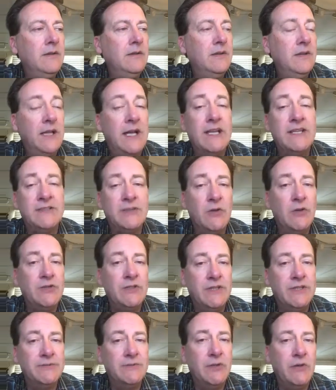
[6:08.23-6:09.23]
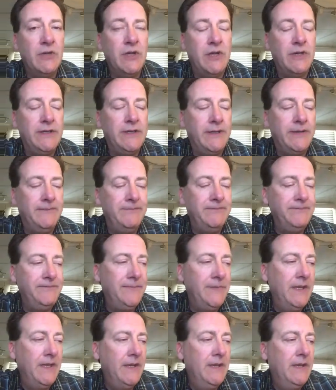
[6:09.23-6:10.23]
A lot of socialism going on in there.
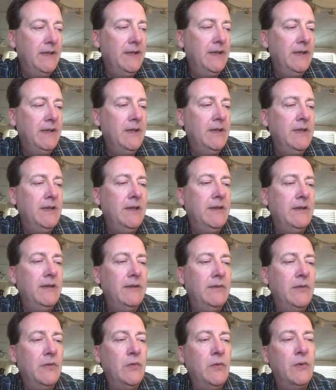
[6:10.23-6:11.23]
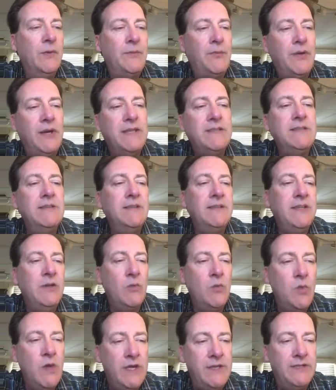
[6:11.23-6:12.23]
We're presently
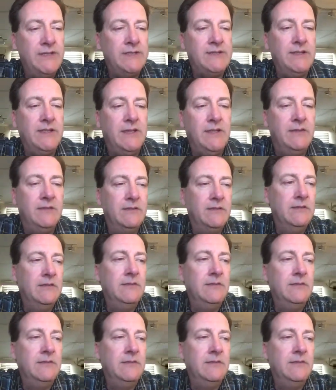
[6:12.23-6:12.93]
witnessing